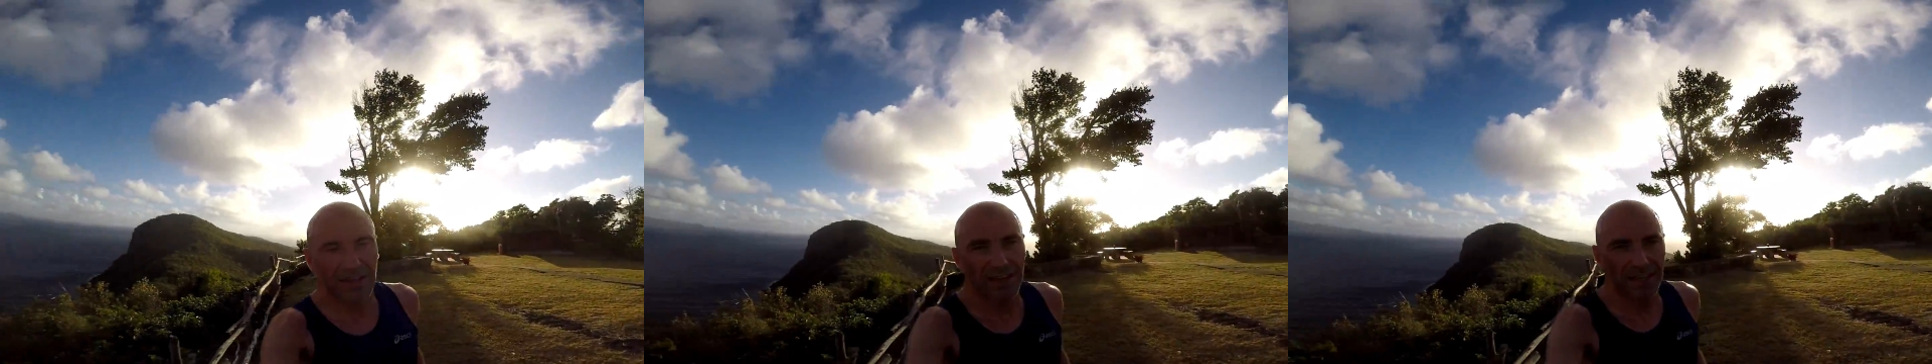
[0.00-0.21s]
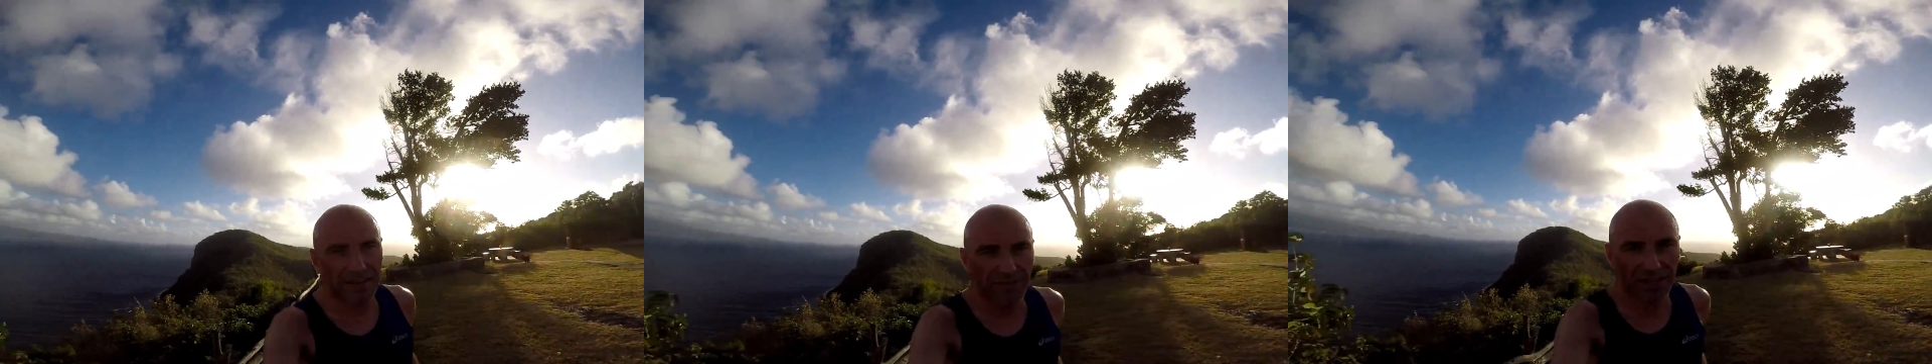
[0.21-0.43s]

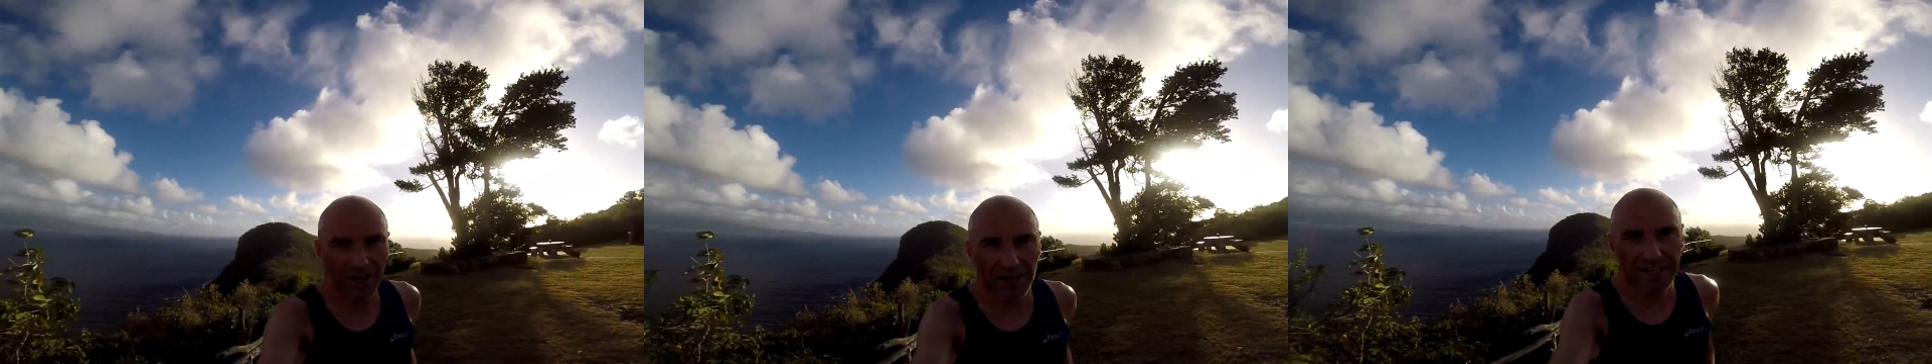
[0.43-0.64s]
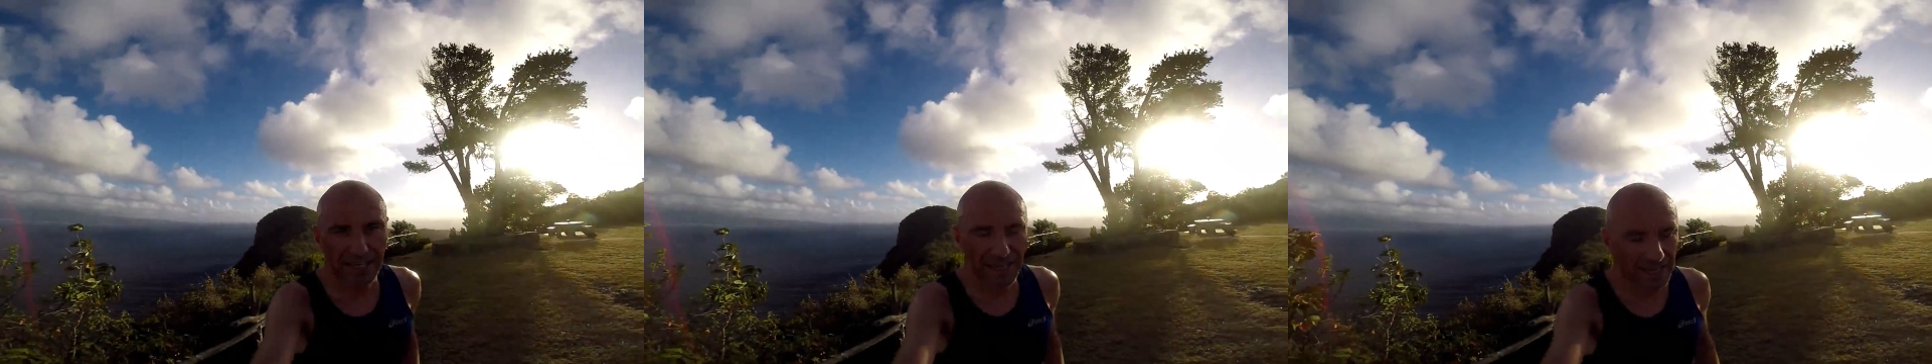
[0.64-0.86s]
give you an
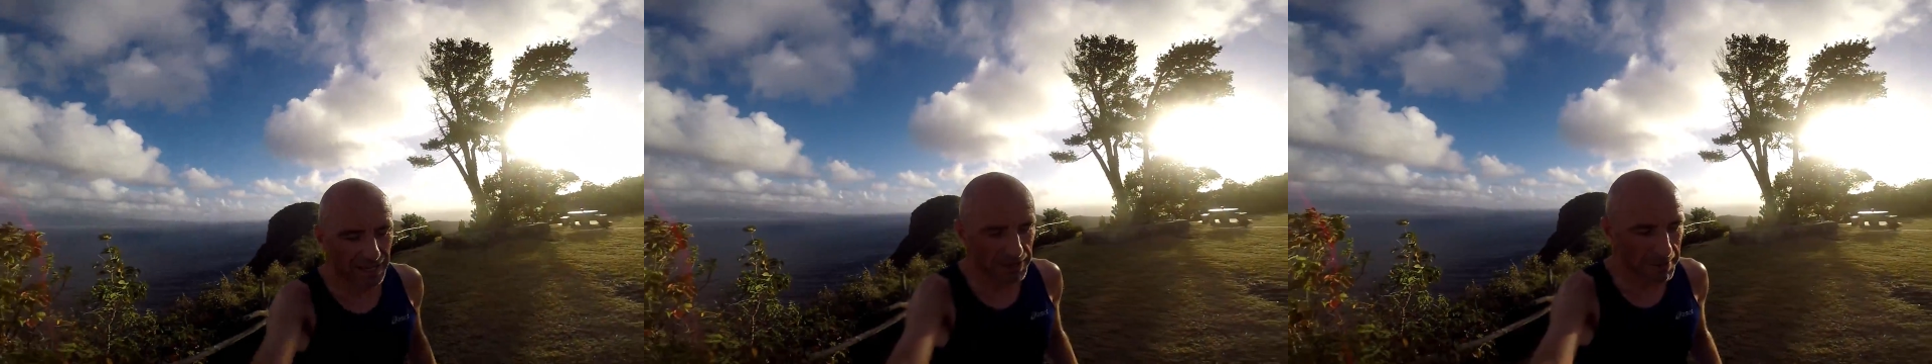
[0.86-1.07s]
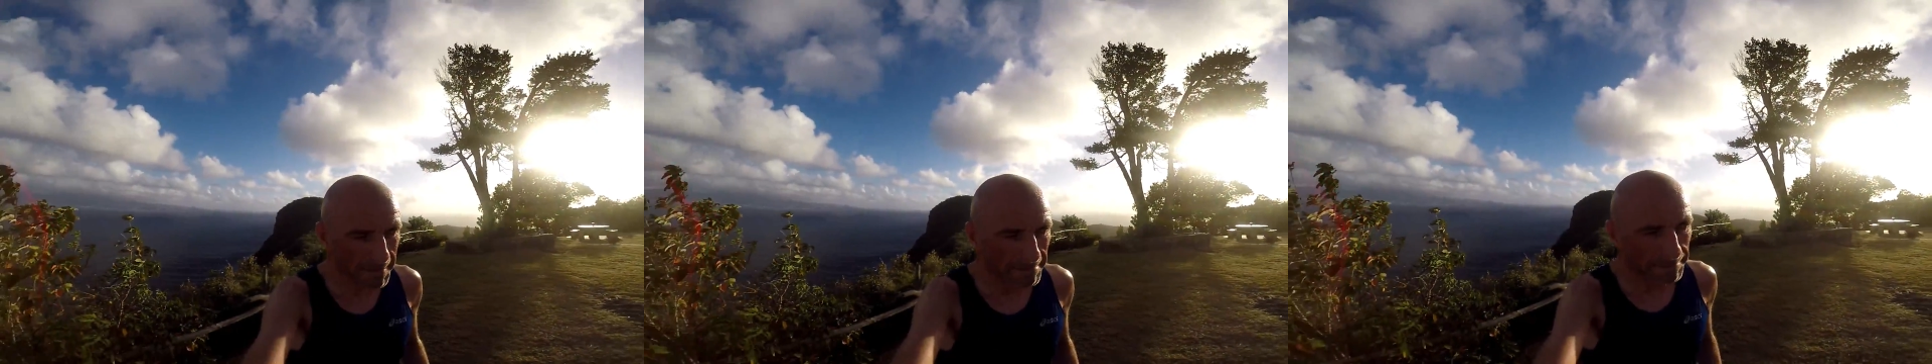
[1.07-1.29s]
idea,
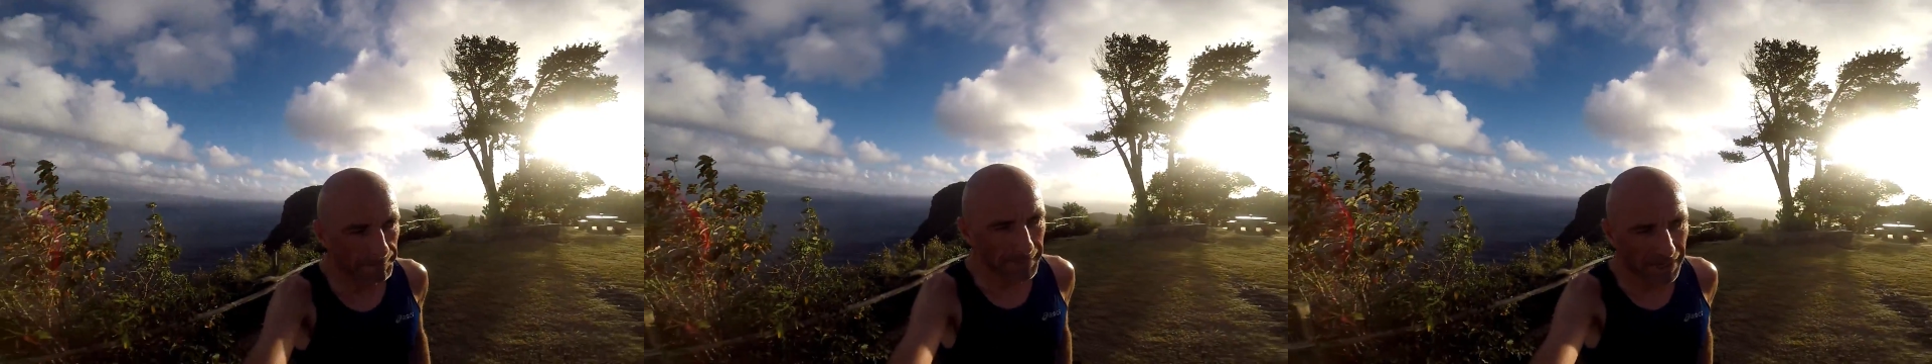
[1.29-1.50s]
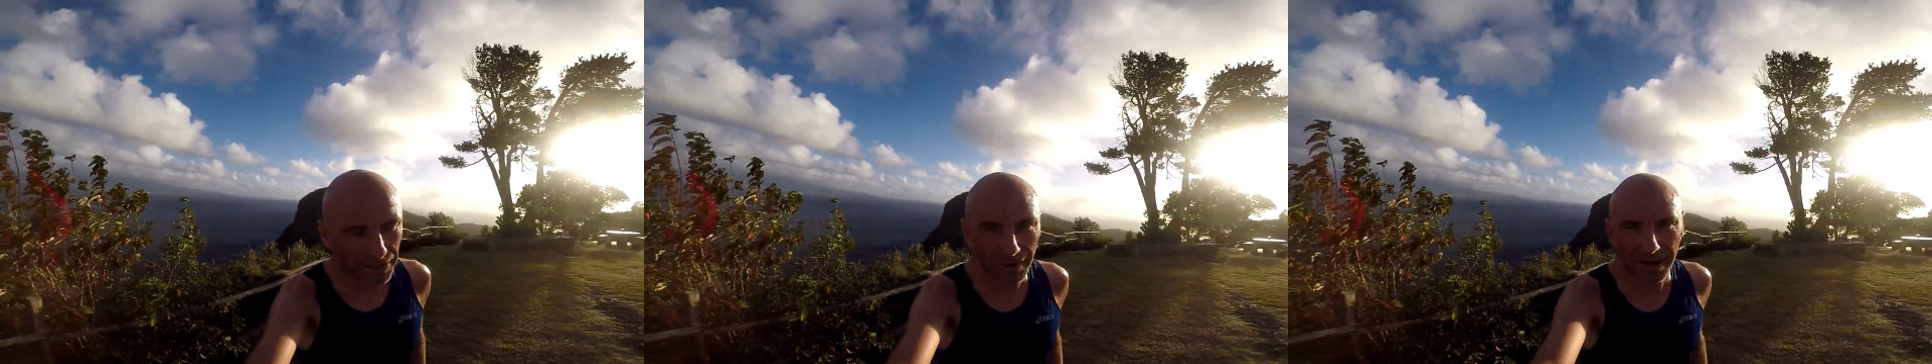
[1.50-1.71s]

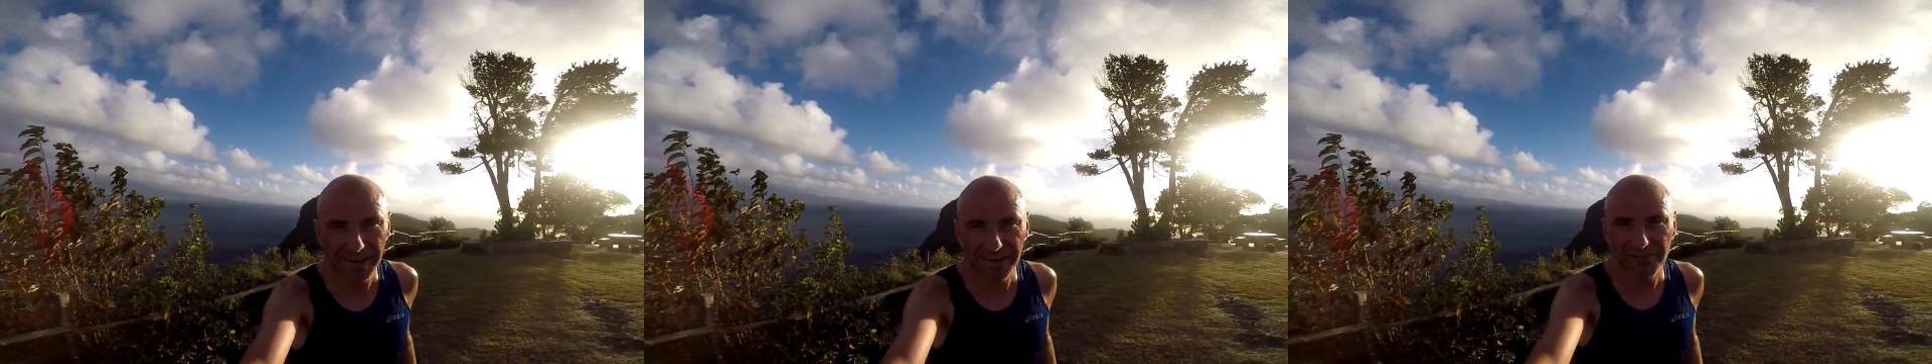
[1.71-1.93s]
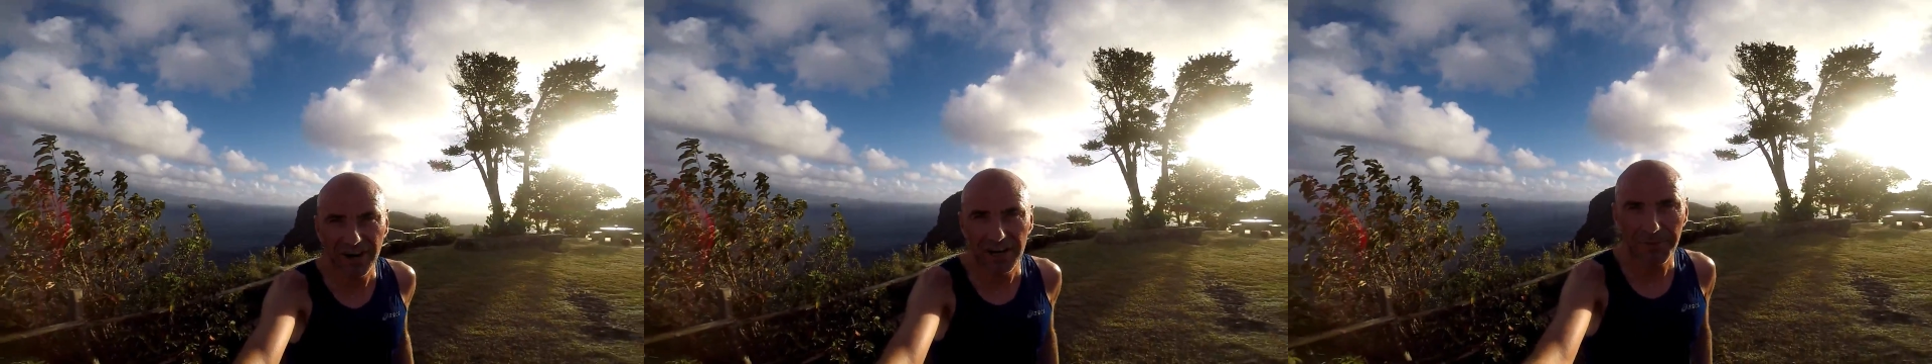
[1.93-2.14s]
Bequia is
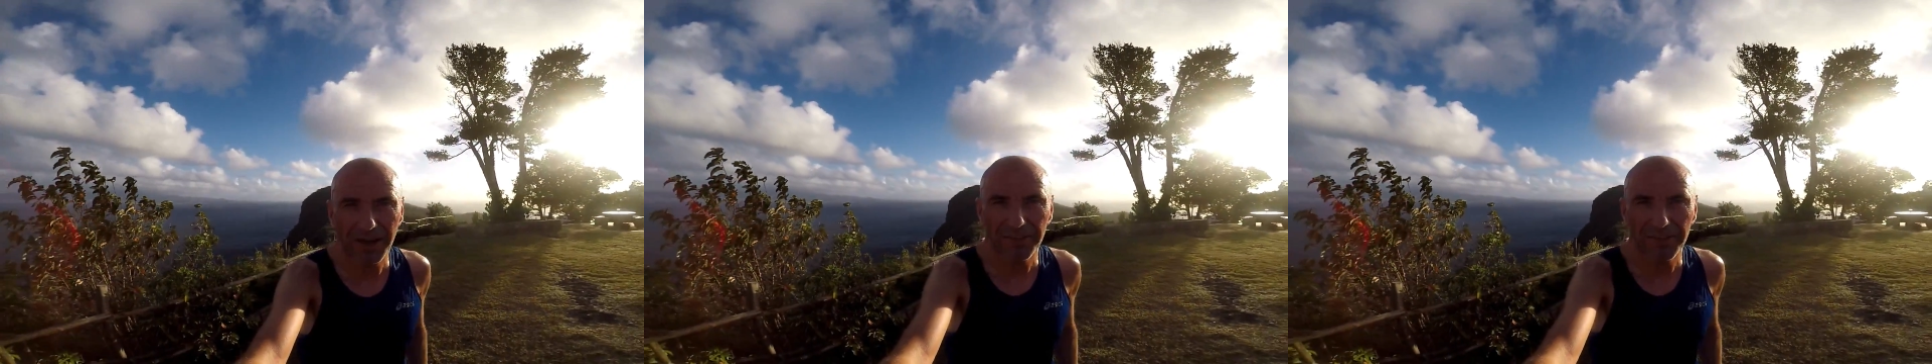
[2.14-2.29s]
around about